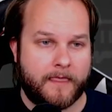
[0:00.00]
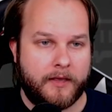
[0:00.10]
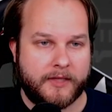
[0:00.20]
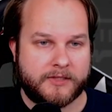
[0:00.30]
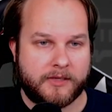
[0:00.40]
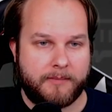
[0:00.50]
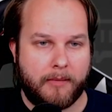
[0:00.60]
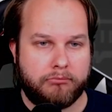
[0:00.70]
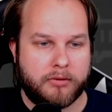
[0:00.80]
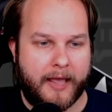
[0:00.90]
It's going to be a
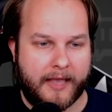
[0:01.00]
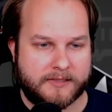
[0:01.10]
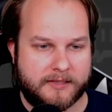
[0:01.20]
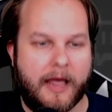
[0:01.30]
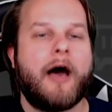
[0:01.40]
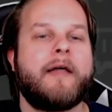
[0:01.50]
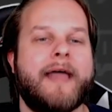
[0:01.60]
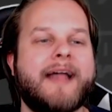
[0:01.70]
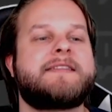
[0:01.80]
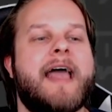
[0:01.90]
blast.
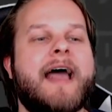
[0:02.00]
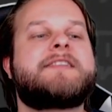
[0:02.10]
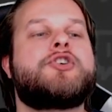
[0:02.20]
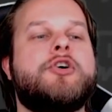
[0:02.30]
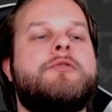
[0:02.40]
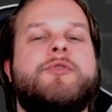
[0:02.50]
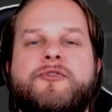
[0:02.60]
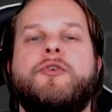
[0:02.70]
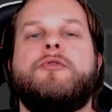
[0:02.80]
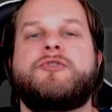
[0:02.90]
That's a good
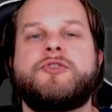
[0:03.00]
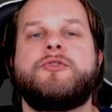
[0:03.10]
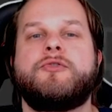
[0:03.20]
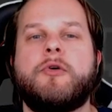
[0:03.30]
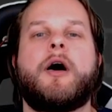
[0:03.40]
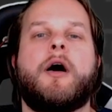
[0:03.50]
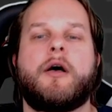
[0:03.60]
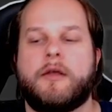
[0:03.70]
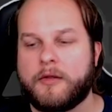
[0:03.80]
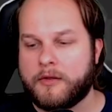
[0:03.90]
review to
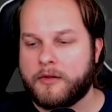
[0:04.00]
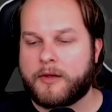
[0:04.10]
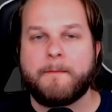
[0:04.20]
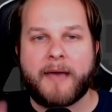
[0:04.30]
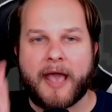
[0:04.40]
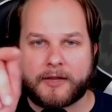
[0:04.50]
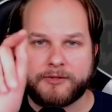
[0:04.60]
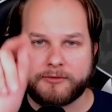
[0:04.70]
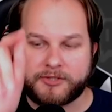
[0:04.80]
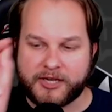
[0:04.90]
come back
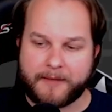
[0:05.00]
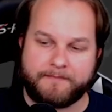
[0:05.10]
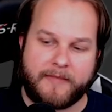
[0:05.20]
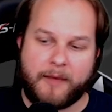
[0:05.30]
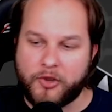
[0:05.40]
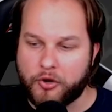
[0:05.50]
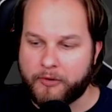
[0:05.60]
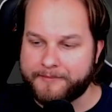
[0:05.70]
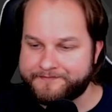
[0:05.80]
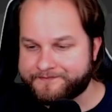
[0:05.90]
to, chat. That'll be a good
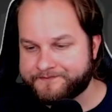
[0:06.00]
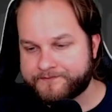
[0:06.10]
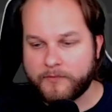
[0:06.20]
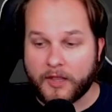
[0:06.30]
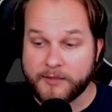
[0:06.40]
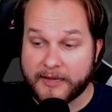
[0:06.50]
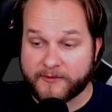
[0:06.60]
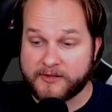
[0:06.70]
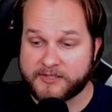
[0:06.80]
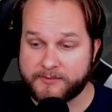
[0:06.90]
one. And I was
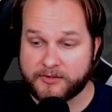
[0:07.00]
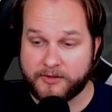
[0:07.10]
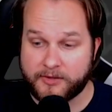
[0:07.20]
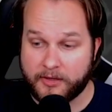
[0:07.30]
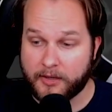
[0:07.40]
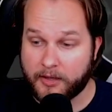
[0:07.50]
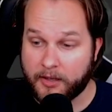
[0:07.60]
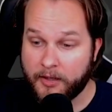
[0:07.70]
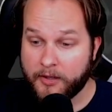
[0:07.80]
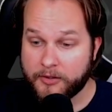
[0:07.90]
falling asleep during
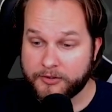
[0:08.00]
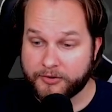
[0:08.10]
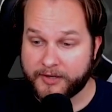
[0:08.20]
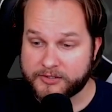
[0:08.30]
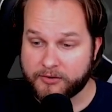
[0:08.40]
it, so